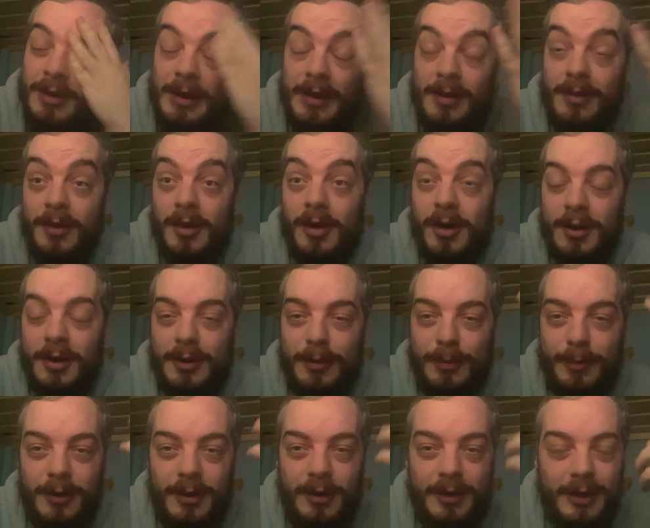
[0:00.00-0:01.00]
it's a high
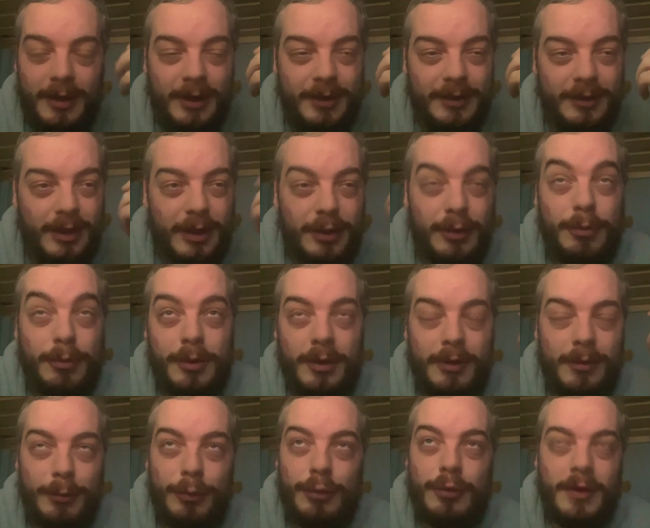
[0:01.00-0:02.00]
number. I, I almost,
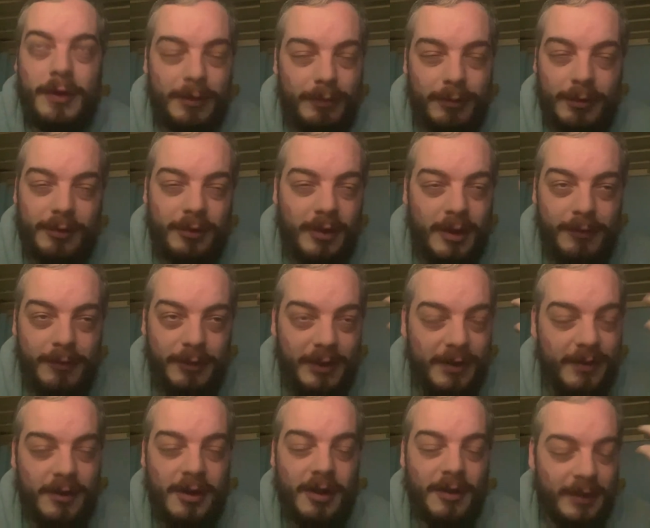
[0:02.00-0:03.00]
I'm always
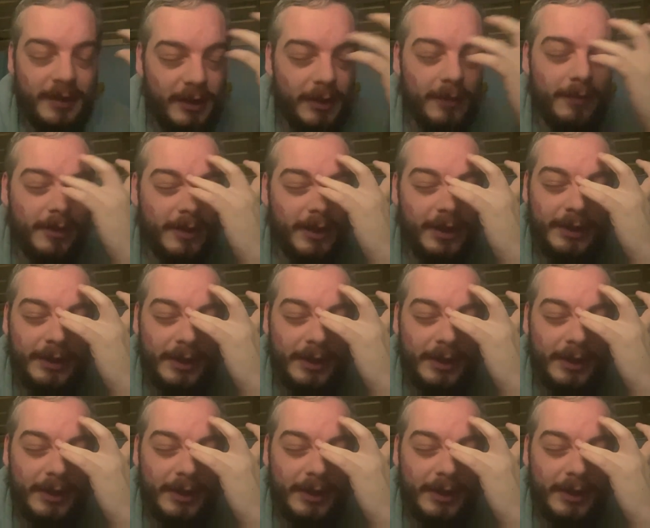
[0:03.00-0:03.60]
restarting the fucking